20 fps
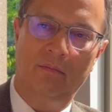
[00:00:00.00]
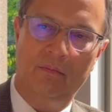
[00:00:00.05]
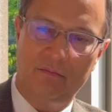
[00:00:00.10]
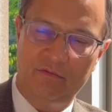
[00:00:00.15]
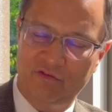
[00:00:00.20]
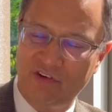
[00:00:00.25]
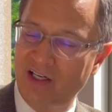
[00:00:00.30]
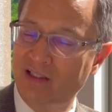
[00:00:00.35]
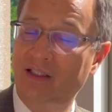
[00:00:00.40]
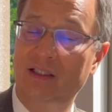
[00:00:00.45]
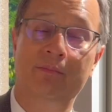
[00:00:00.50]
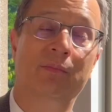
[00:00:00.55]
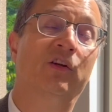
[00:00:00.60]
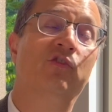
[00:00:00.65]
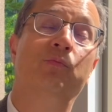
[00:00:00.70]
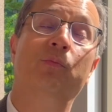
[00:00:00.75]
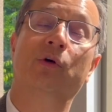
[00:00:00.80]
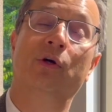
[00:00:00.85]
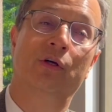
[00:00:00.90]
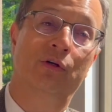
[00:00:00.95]
frankly,
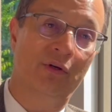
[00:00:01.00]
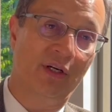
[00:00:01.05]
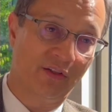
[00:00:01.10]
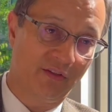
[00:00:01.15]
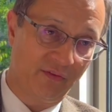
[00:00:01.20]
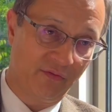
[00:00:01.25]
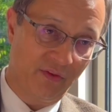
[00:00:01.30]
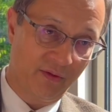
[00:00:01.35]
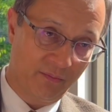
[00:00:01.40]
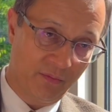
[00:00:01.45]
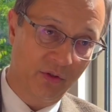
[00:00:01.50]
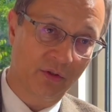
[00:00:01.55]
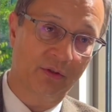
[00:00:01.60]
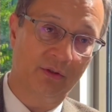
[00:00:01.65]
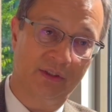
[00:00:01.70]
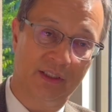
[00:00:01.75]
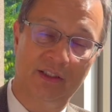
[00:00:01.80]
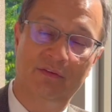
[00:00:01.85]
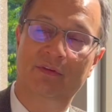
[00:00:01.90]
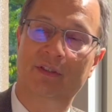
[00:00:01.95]
much more aggressive than
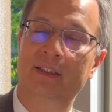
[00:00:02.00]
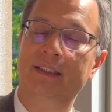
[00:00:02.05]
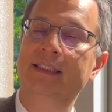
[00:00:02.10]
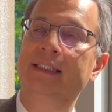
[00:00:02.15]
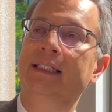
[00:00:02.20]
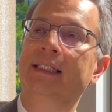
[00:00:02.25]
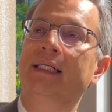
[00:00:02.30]
Merkel even.